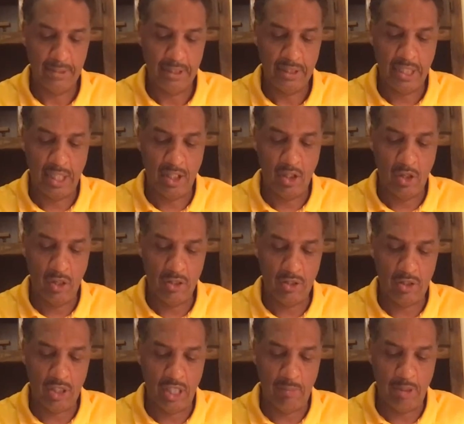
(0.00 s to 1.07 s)
then the Lord
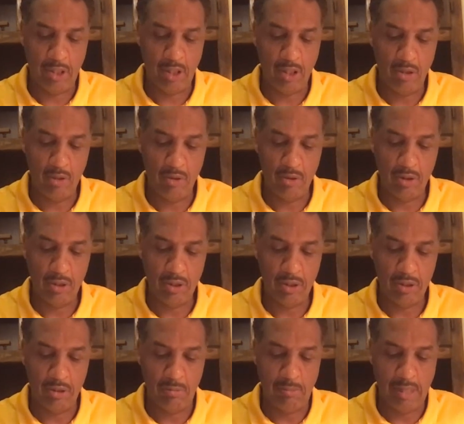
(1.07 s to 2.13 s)
said, behold,
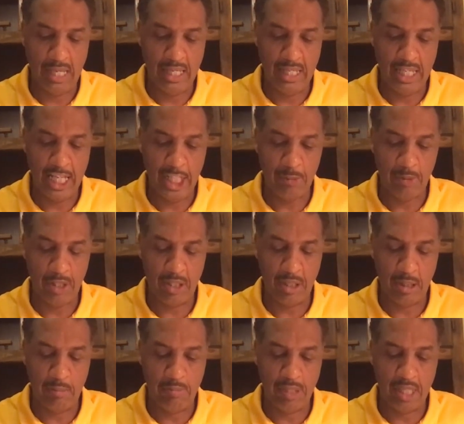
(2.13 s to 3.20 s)
the man has
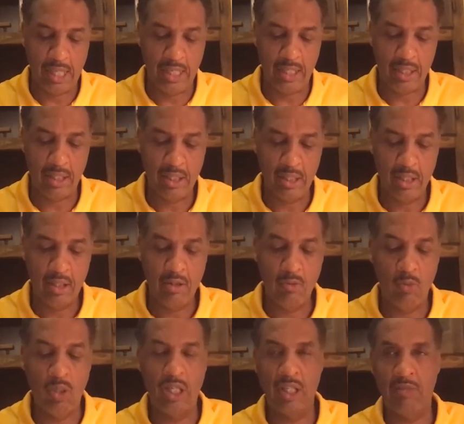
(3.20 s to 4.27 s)
become like
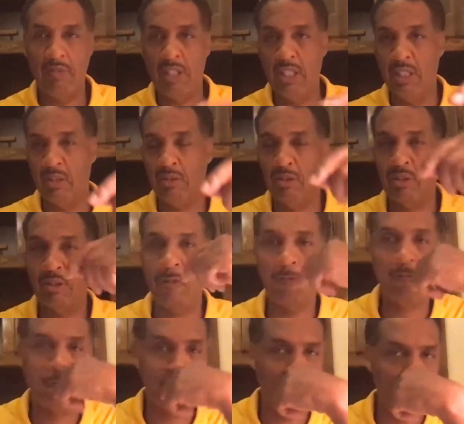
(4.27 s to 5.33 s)
one of us.
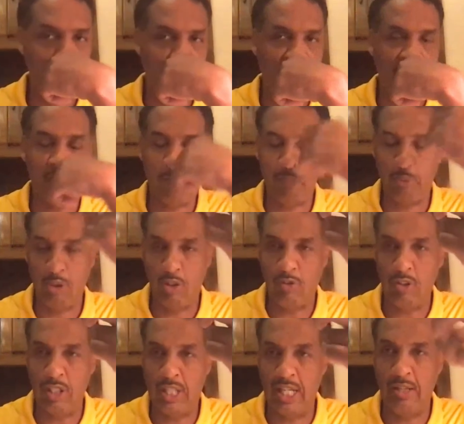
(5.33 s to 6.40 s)
Okay, that's
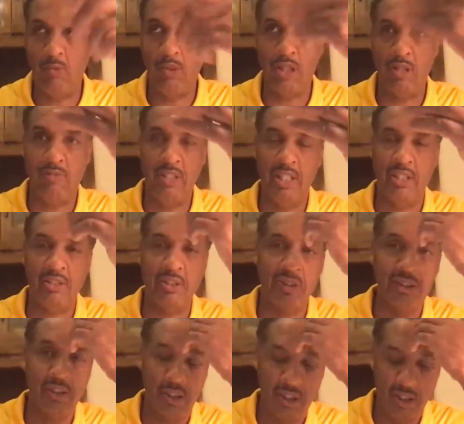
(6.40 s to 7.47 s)
plural again, one of us.
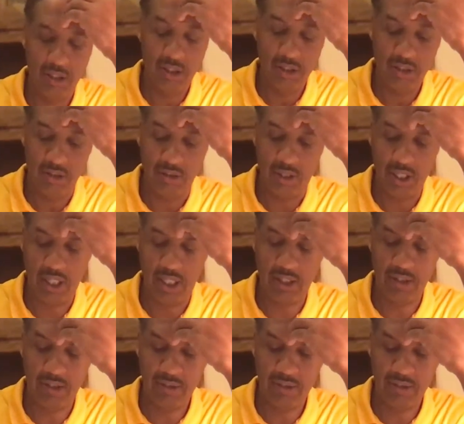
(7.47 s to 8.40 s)
Okay.